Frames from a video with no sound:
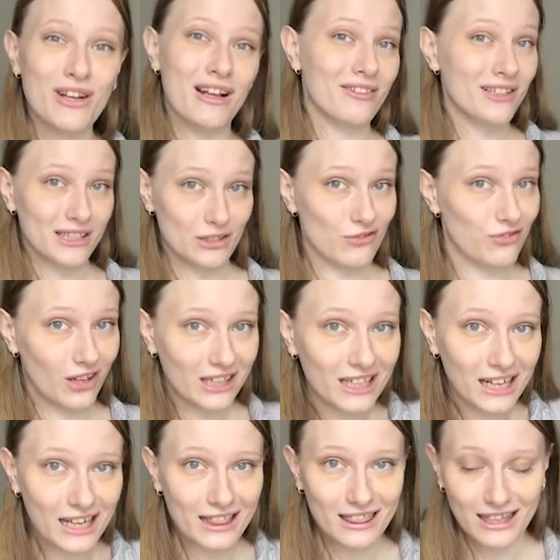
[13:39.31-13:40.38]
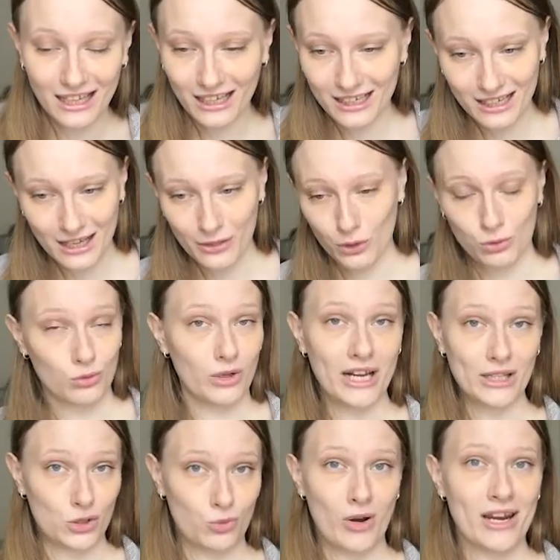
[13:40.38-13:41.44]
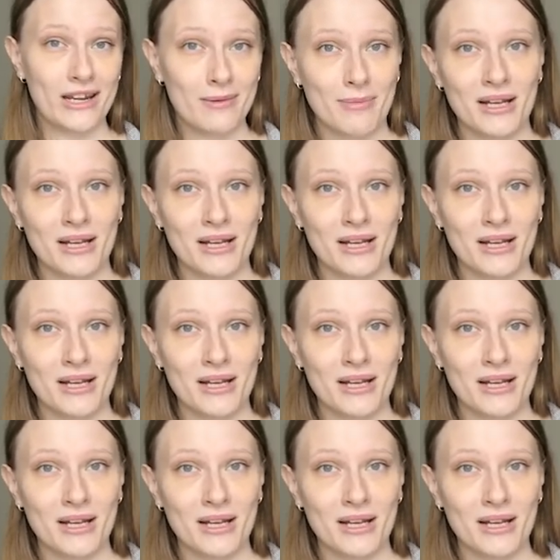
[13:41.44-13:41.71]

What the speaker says: I think it's funny. I think its Raining